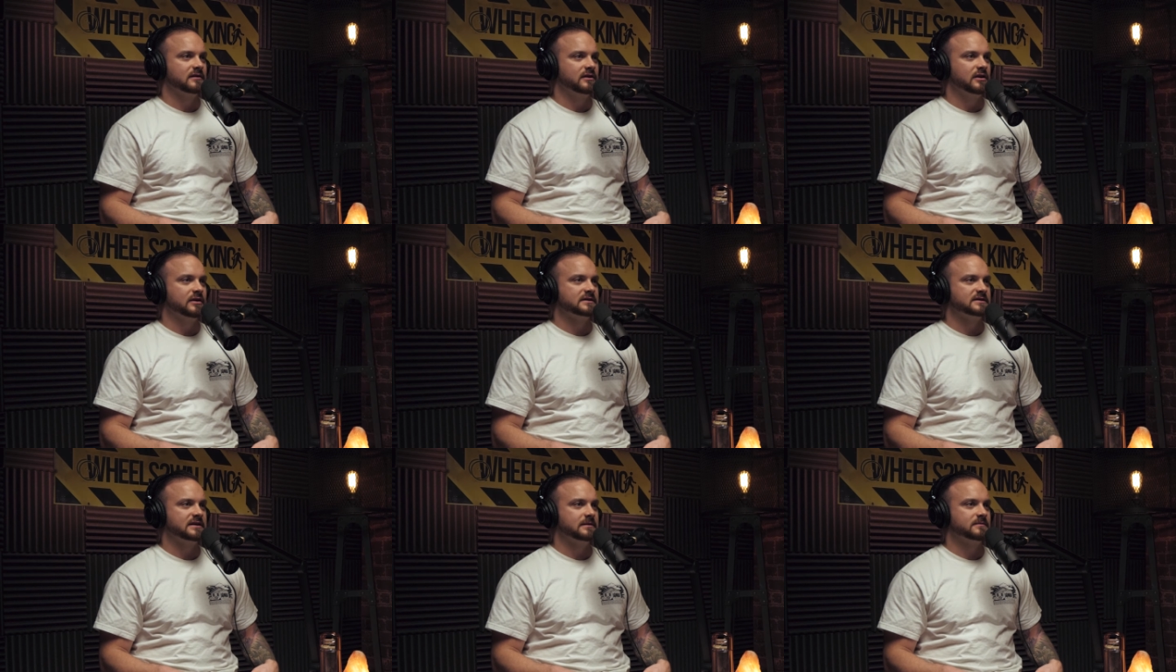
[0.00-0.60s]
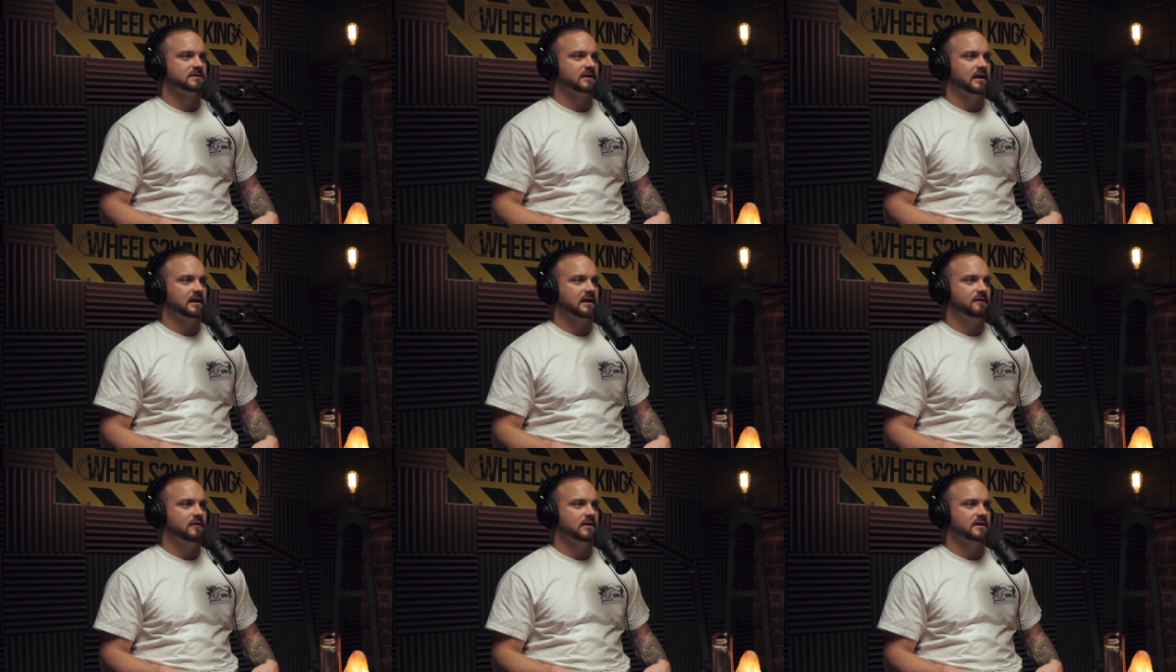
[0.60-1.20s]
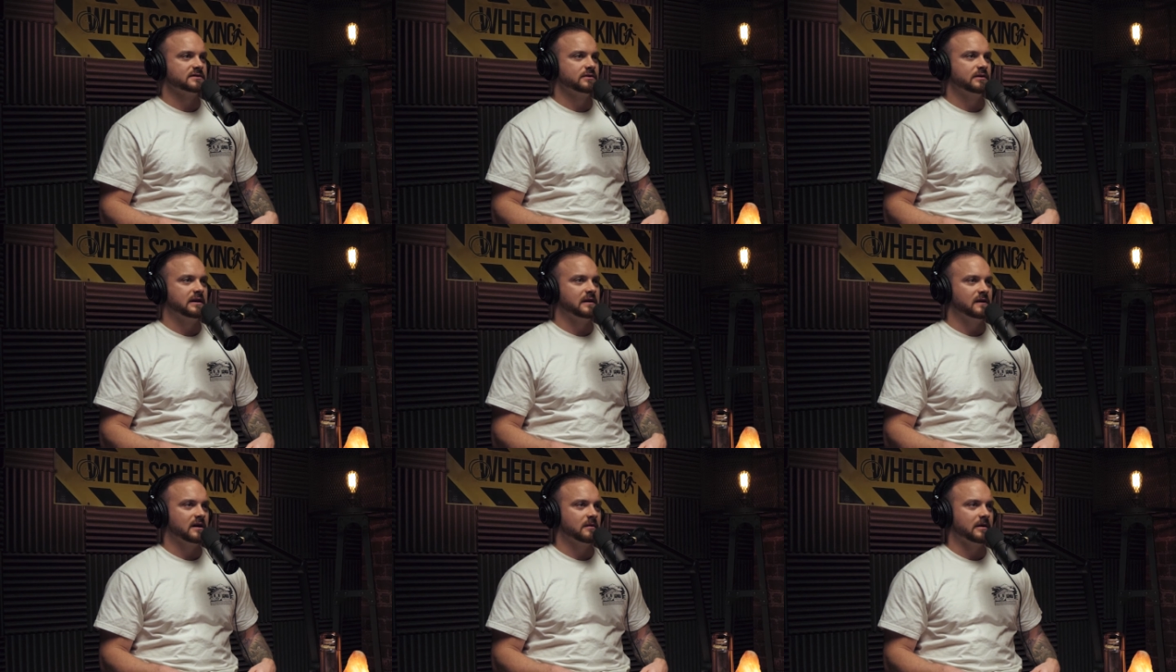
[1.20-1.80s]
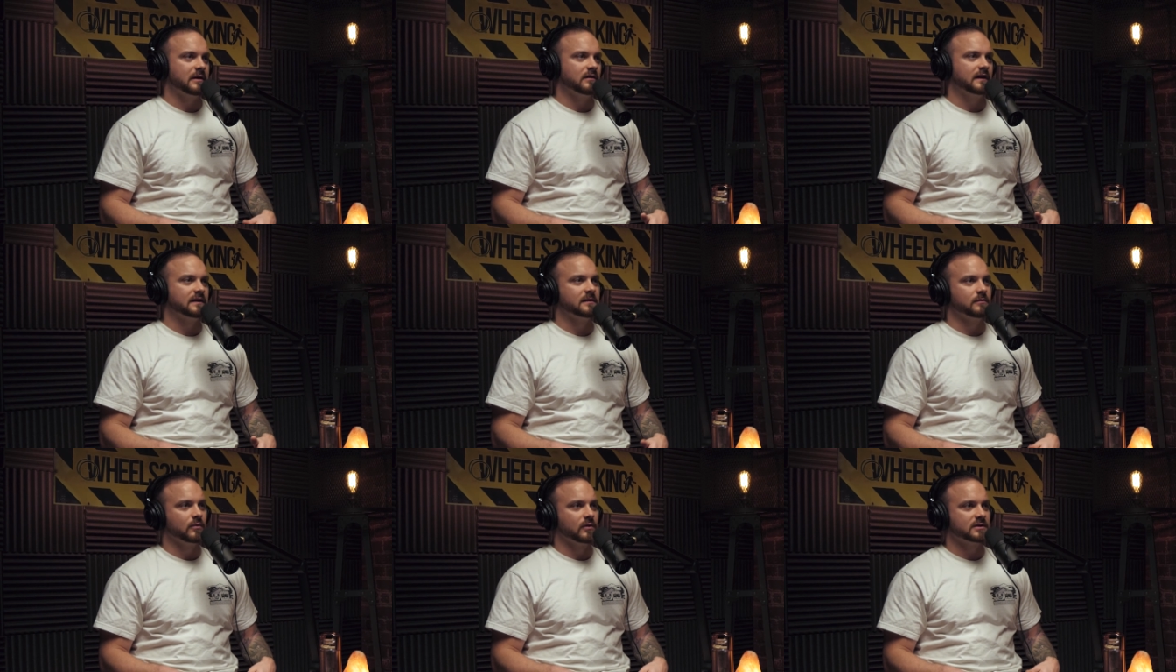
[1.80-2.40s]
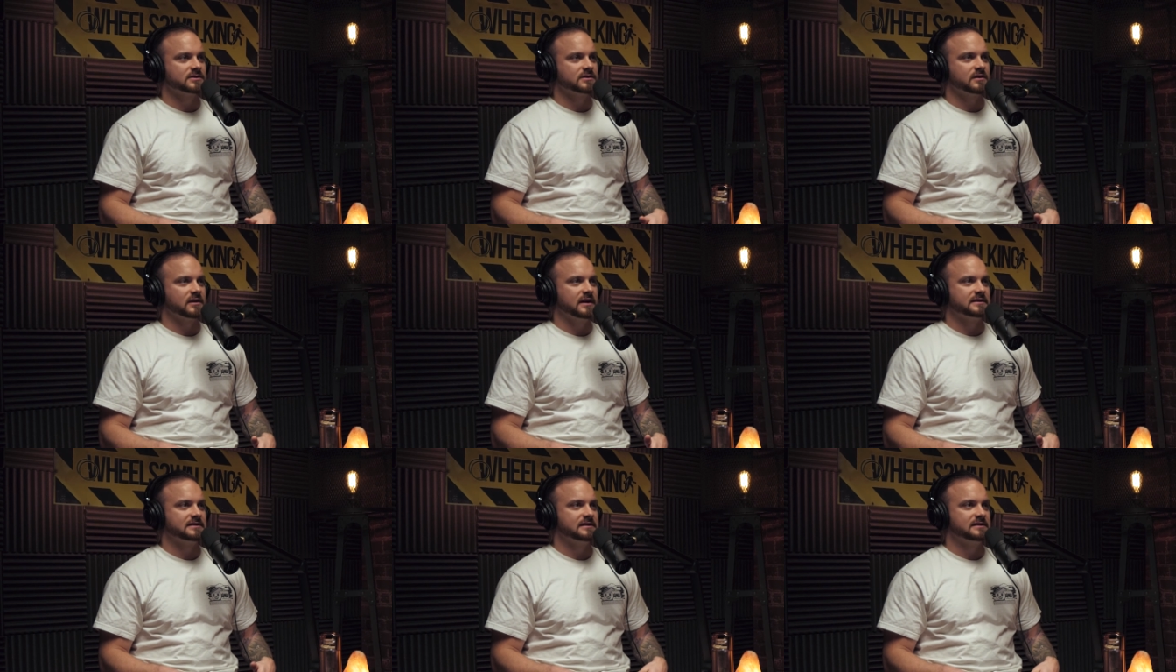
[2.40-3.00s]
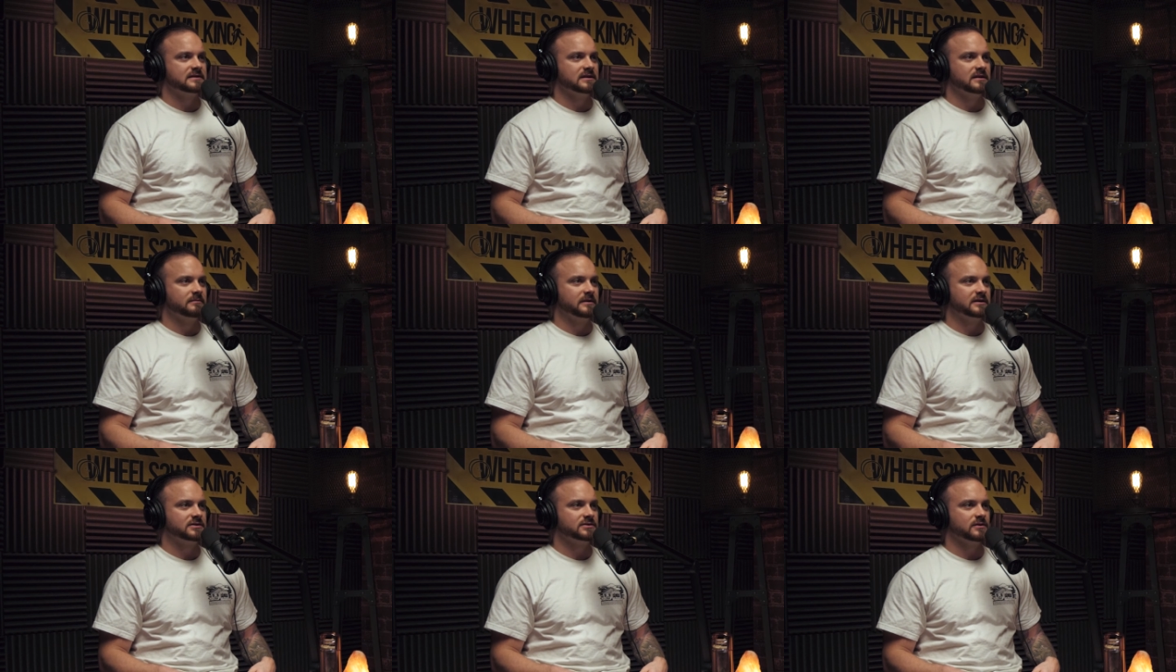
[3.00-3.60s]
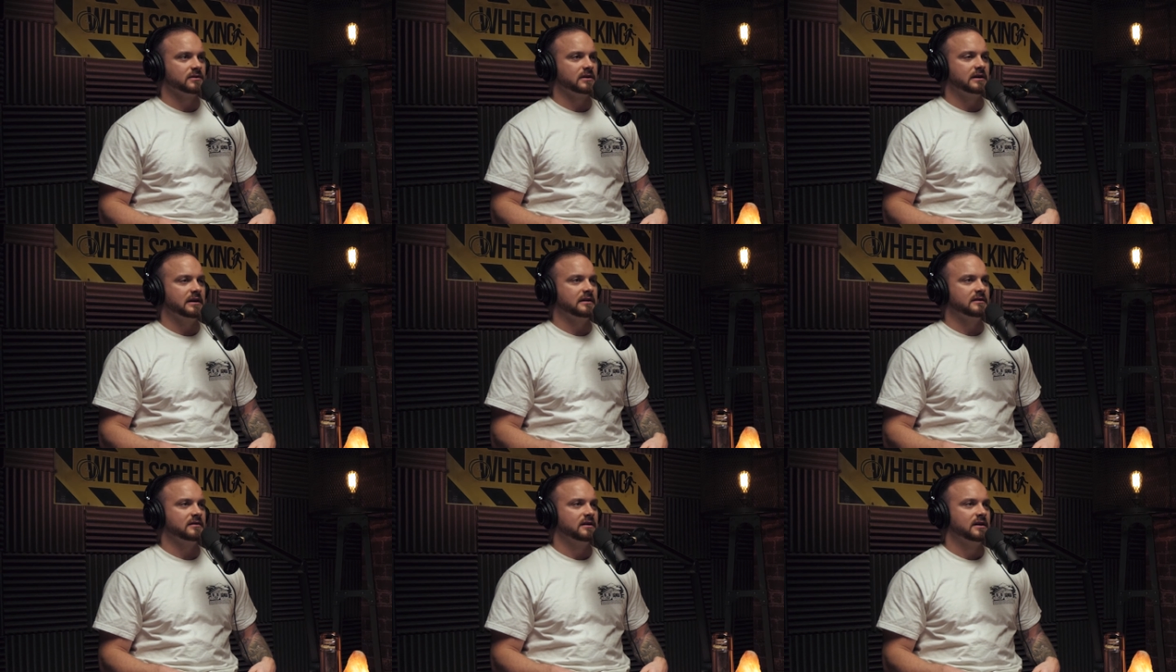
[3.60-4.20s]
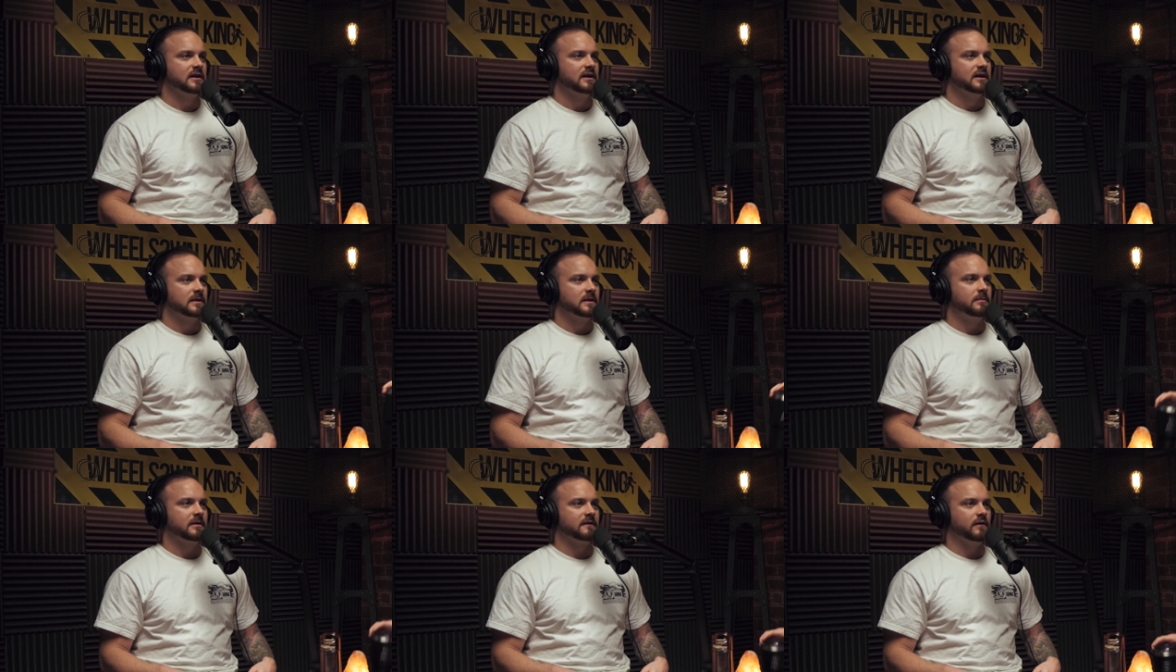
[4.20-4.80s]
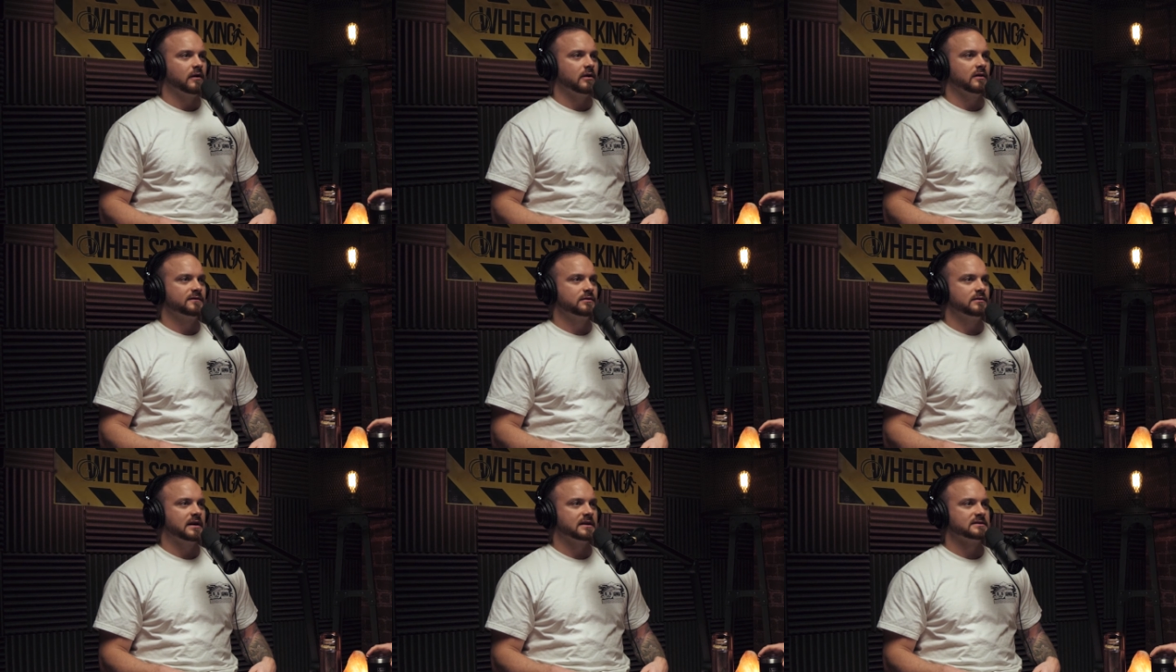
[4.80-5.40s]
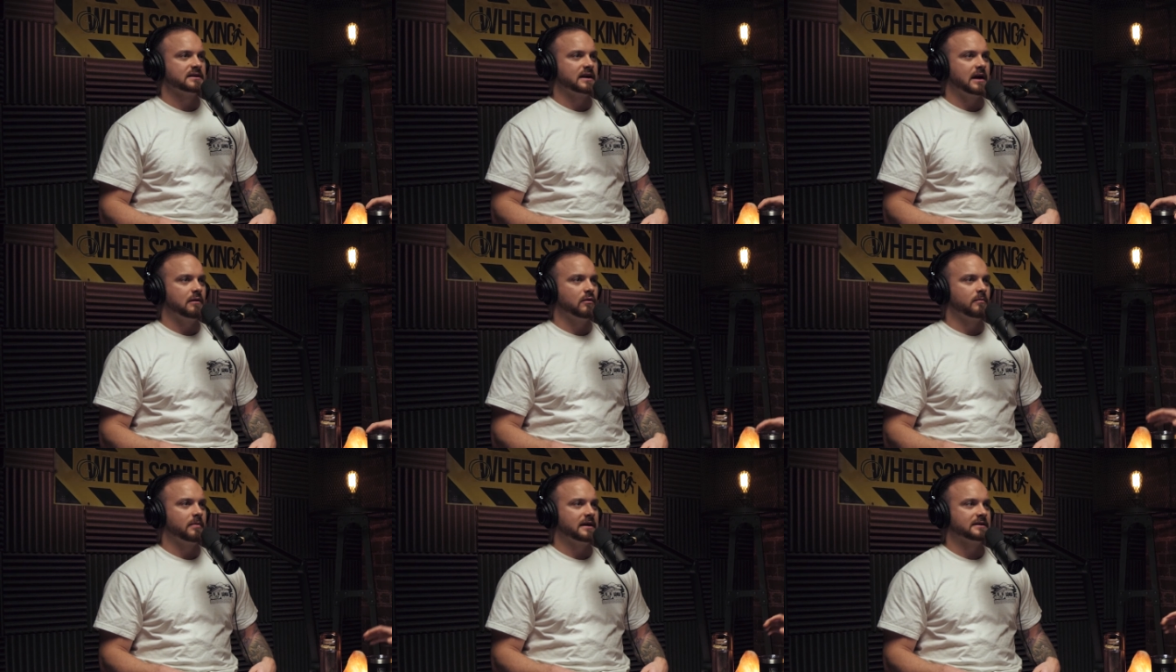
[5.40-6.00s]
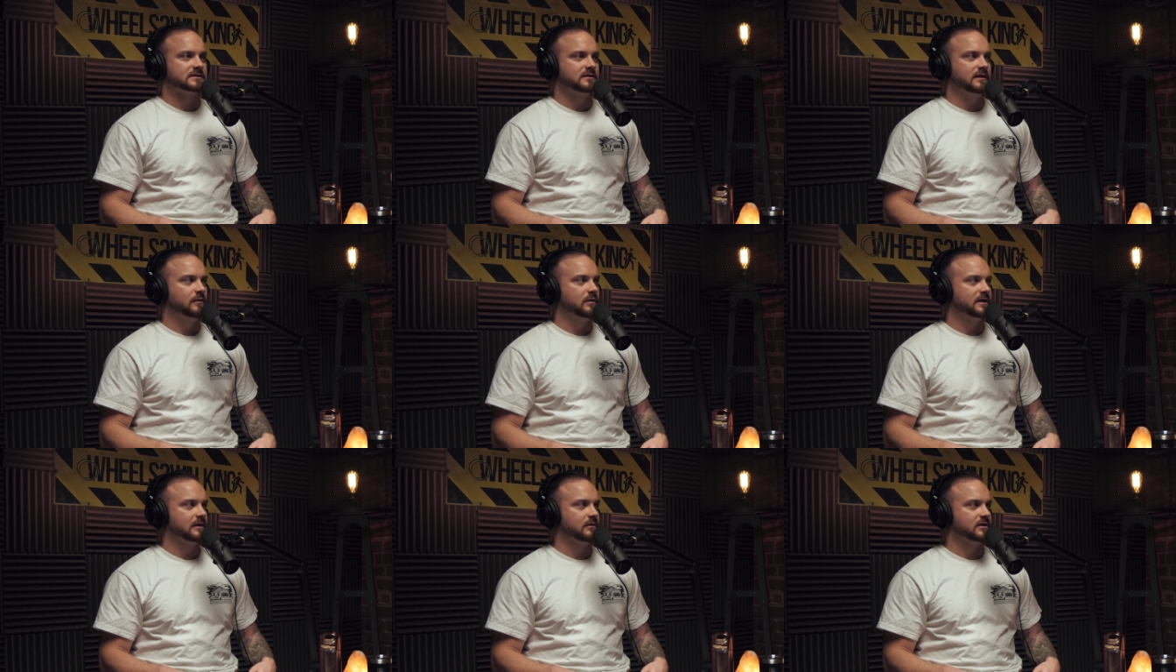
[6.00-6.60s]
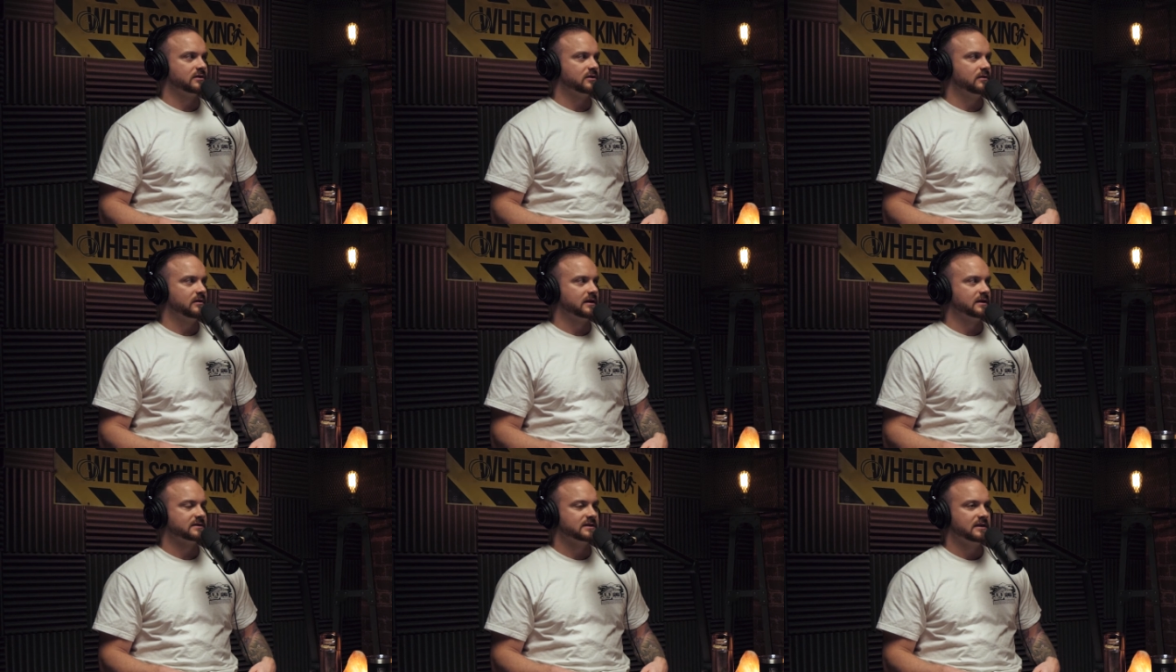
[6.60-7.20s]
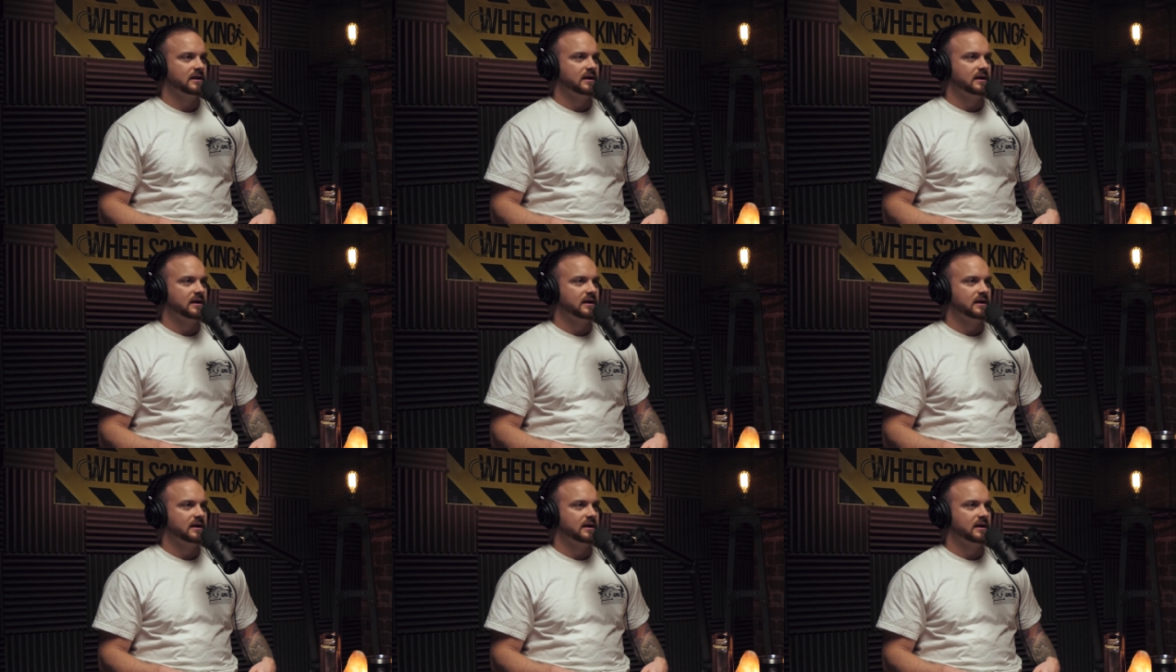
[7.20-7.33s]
It seems like if you guys know anything about like the mortgage crisis and the Big Short and the big fall of 2008, where basically what they were doing is